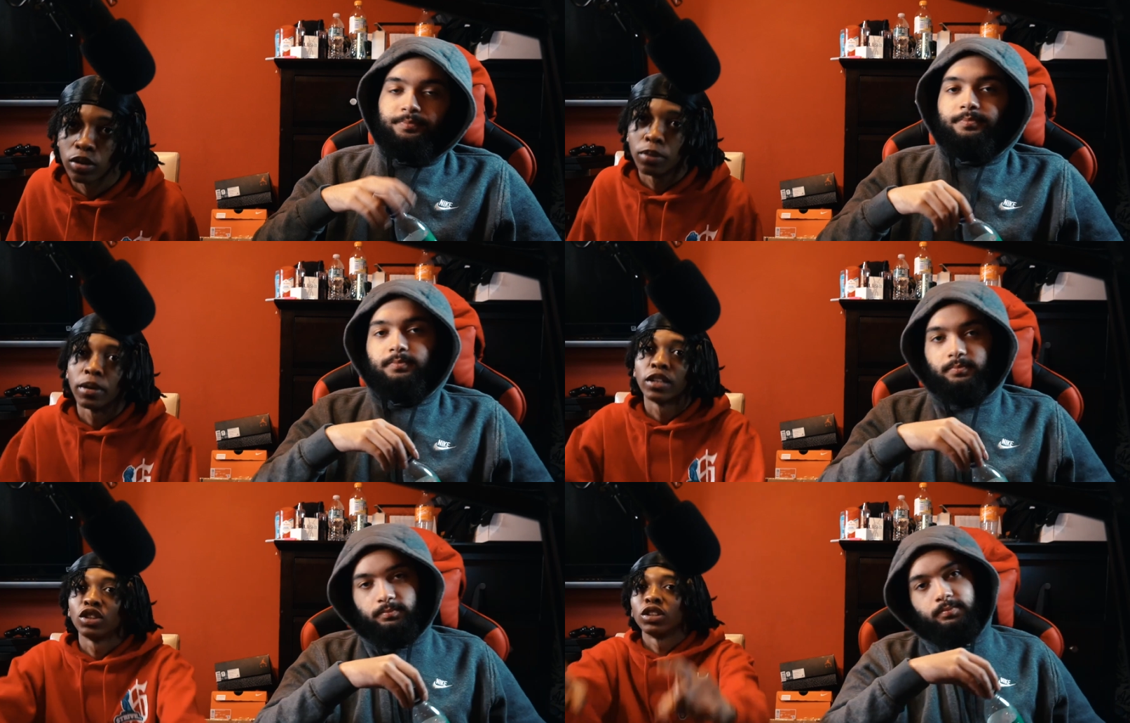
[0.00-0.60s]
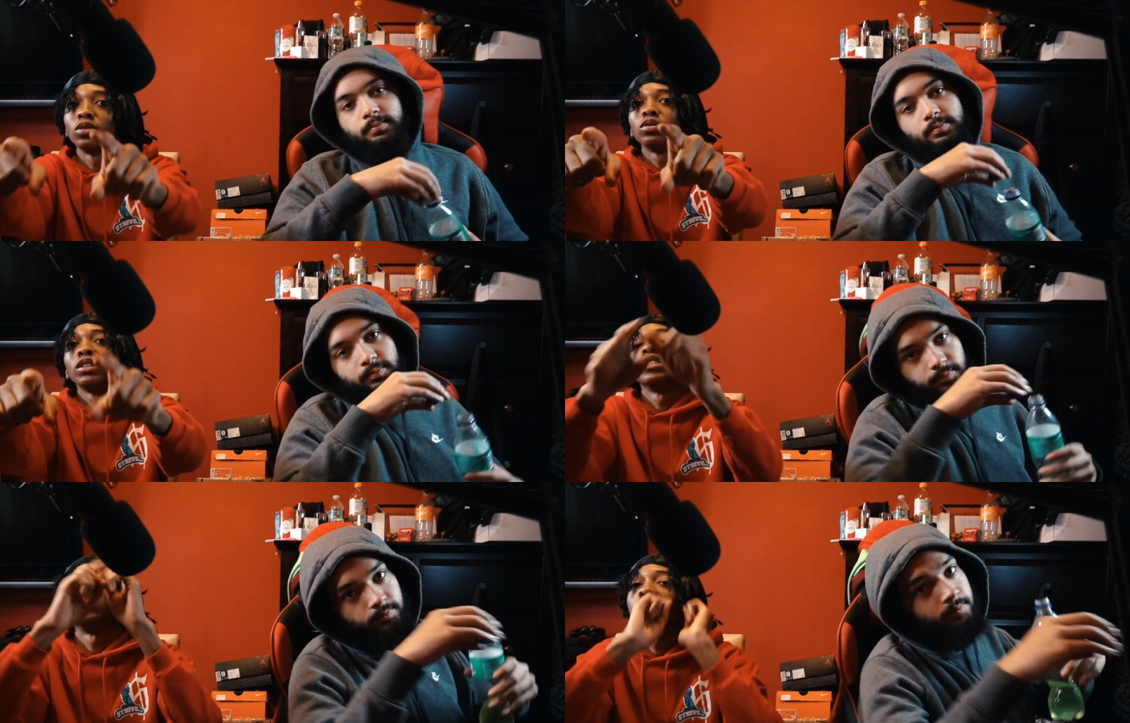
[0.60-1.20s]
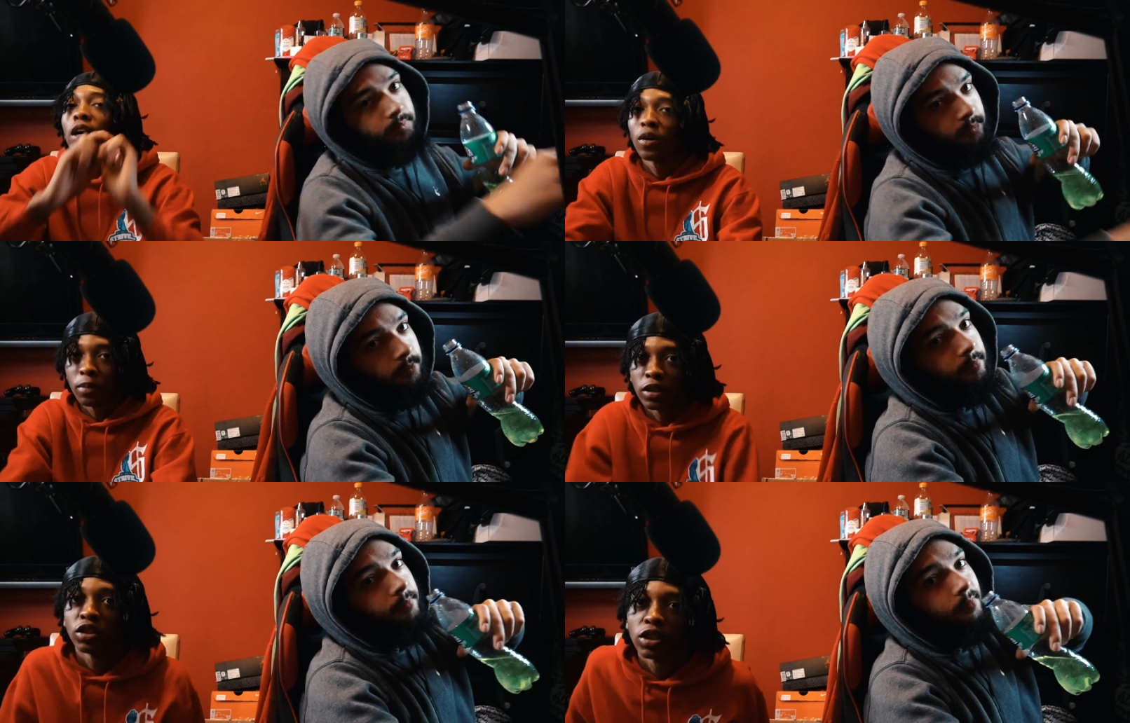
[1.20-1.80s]
Speaker 1: to our main channel. This is not our
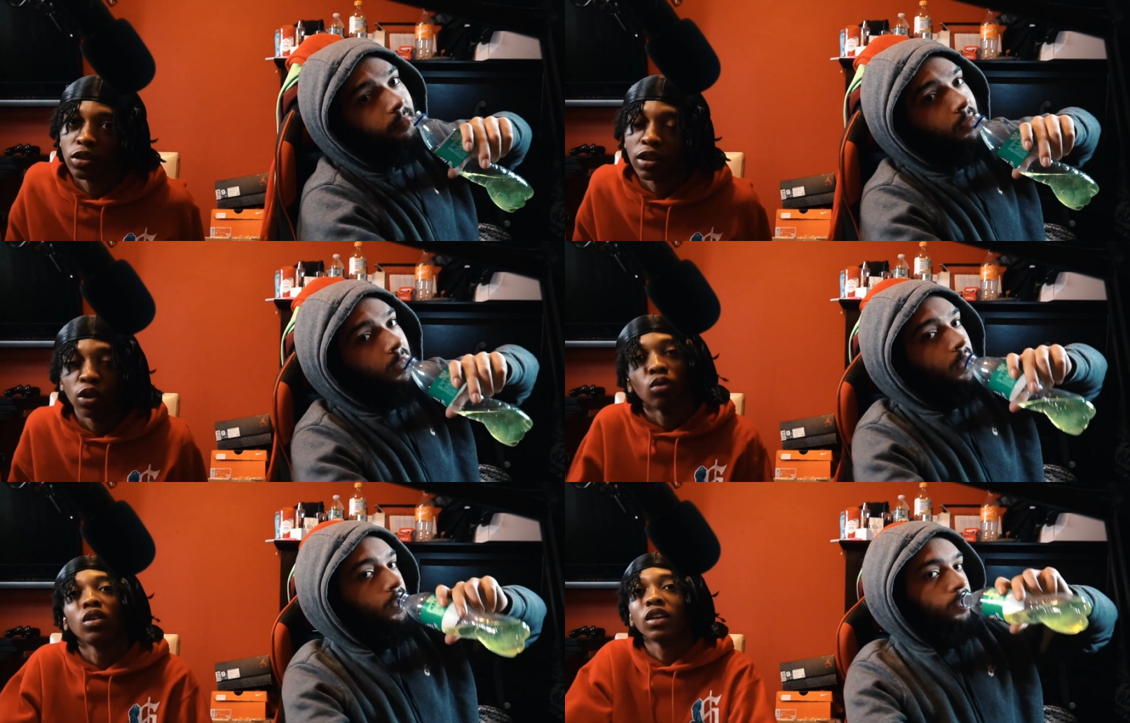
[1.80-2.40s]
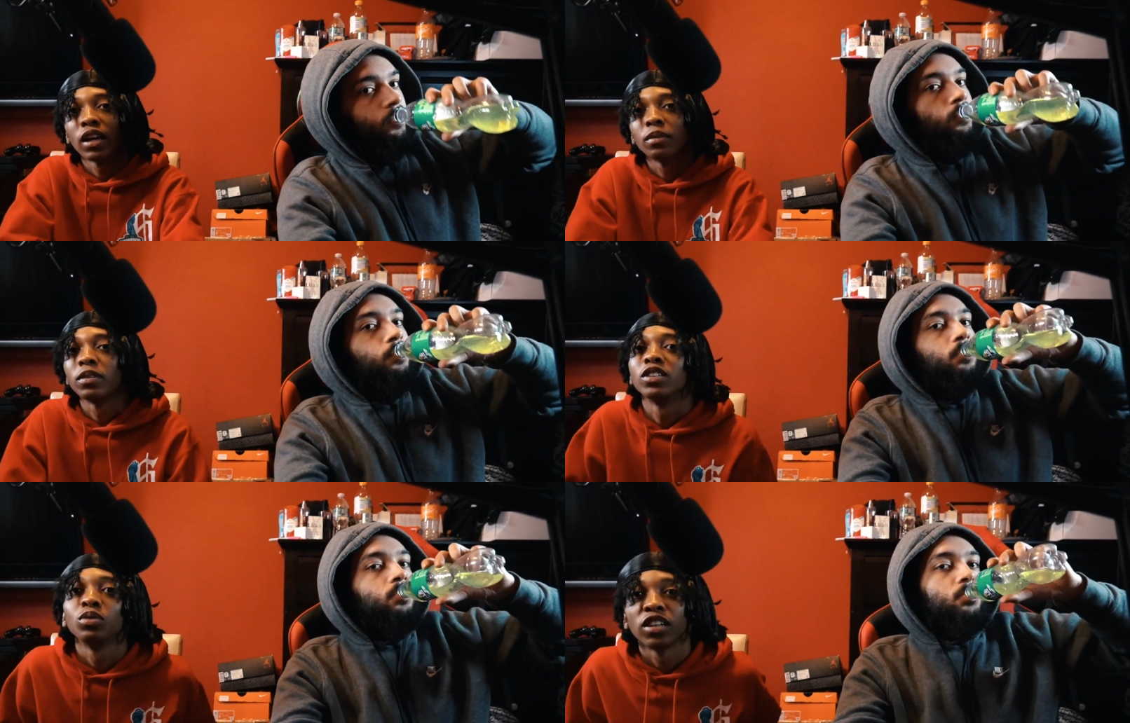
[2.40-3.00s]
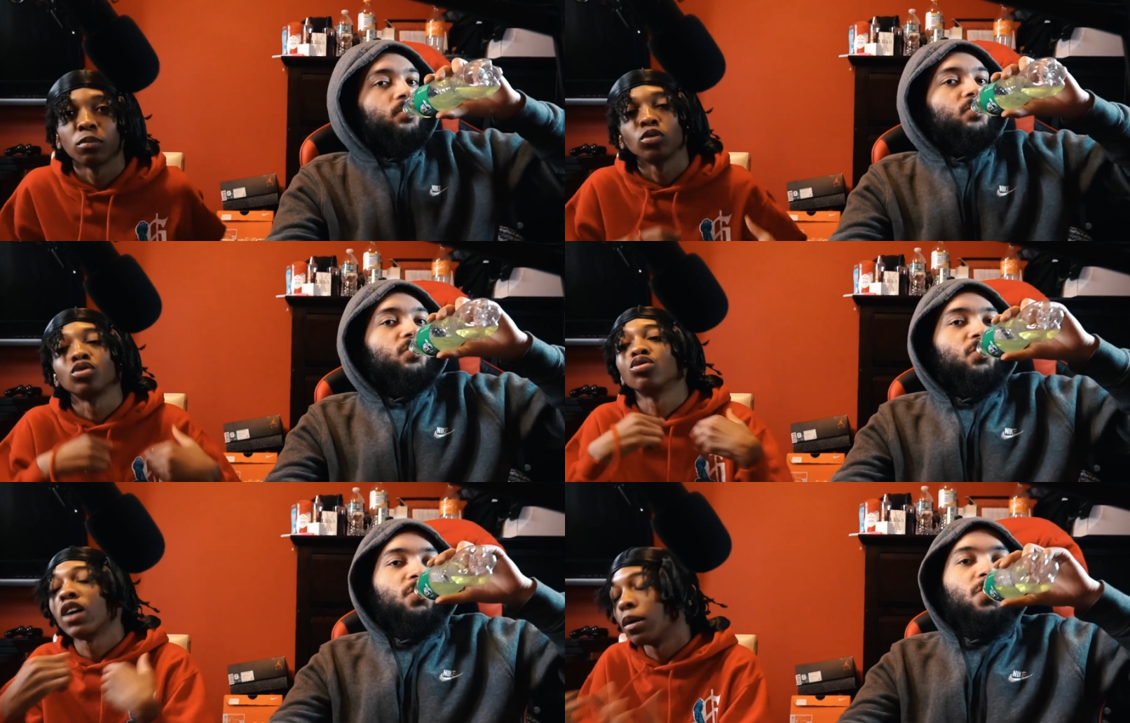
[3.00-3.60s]
main channel, I know it look like, because we got the most
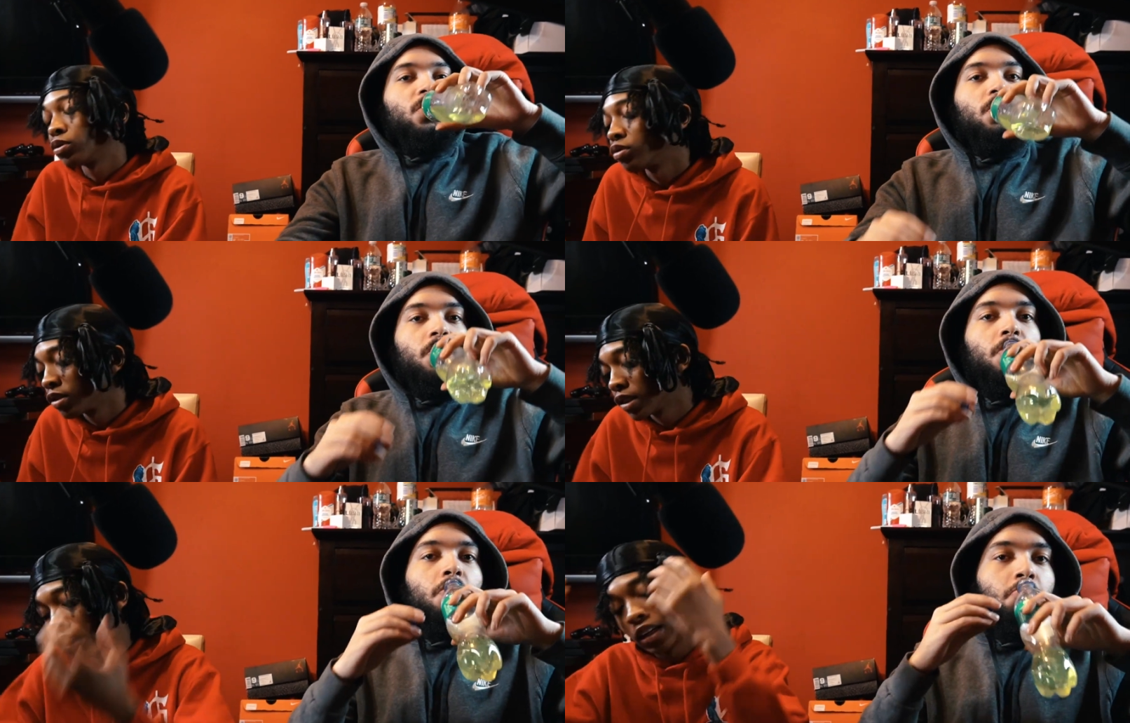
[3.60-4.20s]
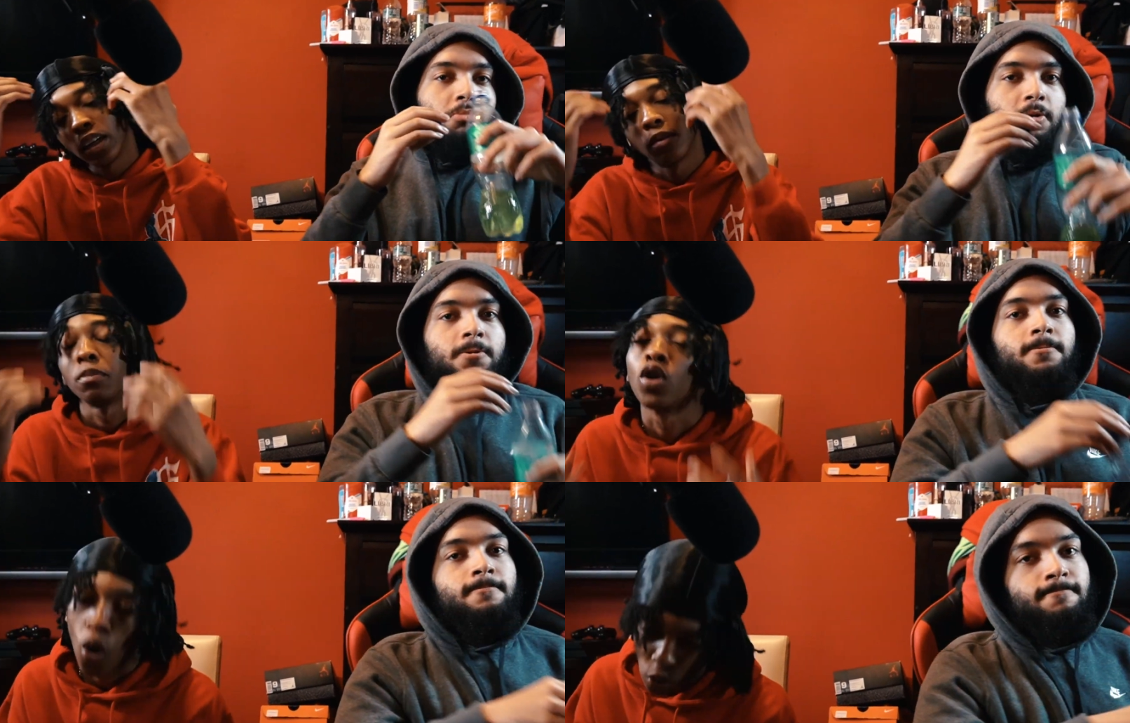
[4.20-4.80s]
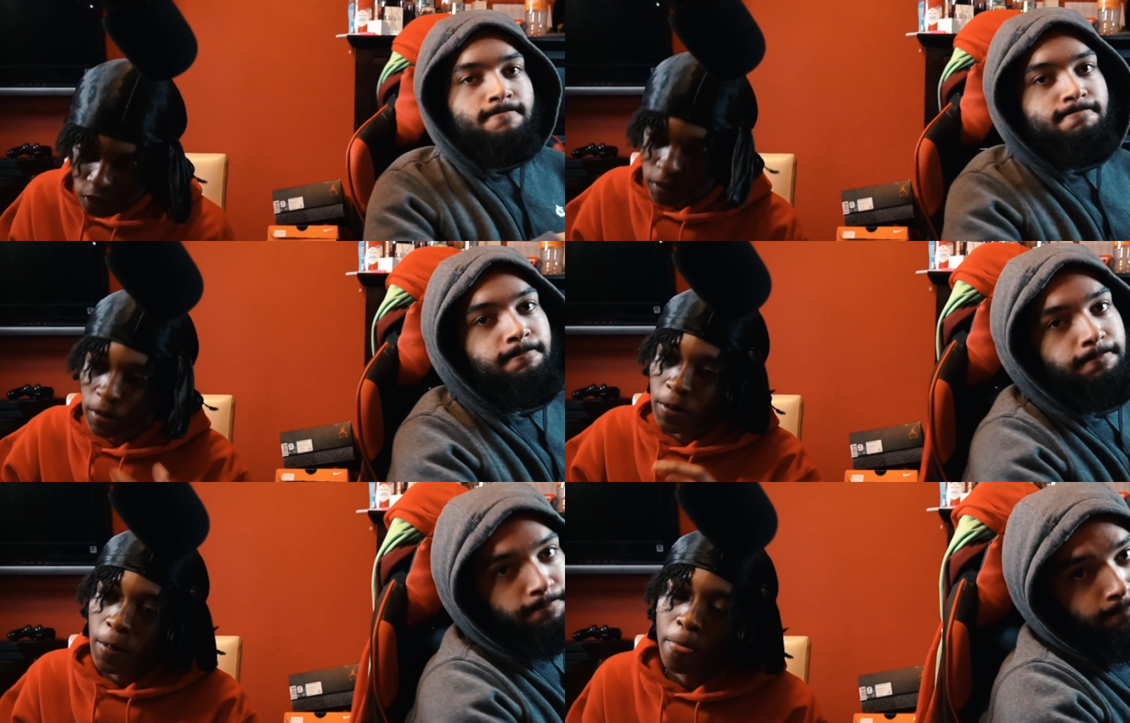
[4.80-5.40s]
subscribers on this. But no.
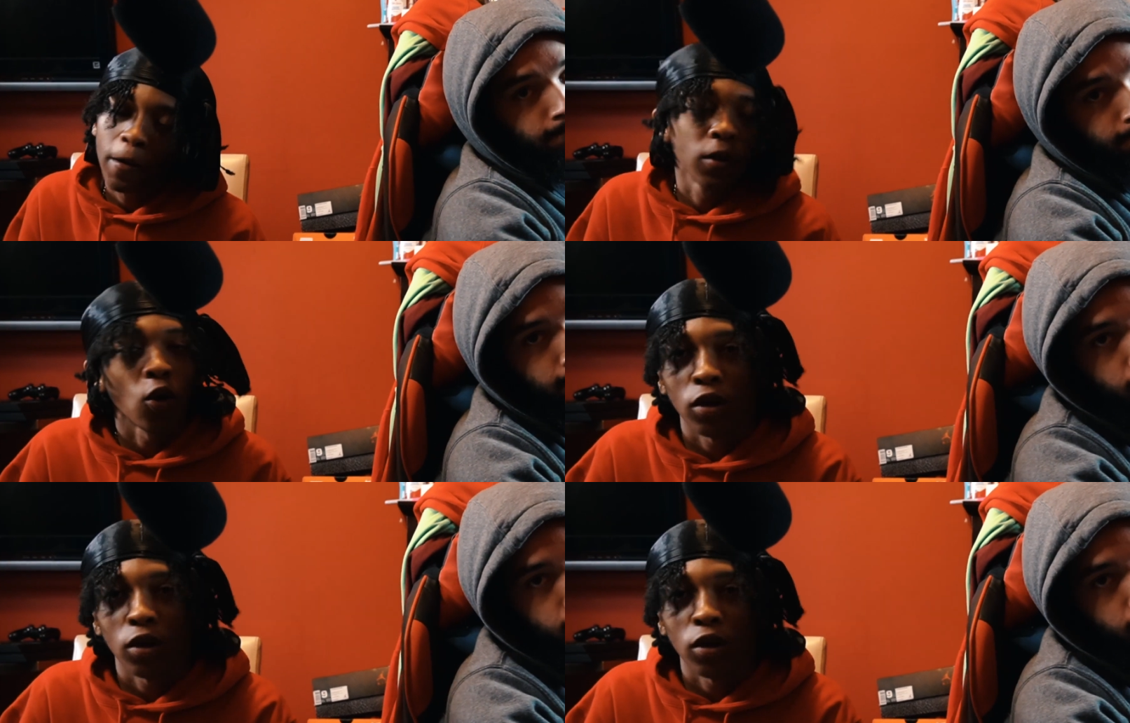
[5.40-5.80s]
No,